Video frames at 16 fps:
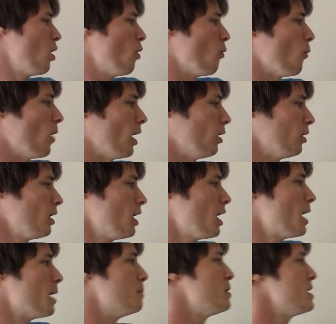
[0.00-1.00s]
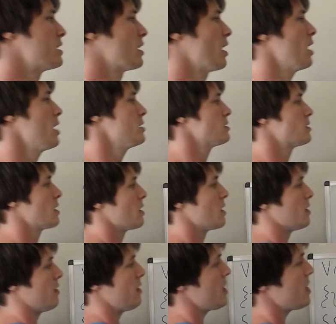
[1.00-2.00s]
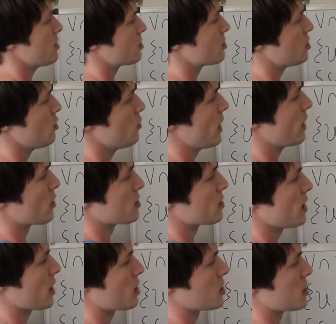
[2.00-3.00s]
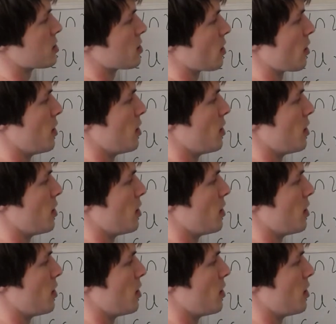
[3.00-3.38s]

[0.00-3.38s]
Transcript: Well, because these two intersections are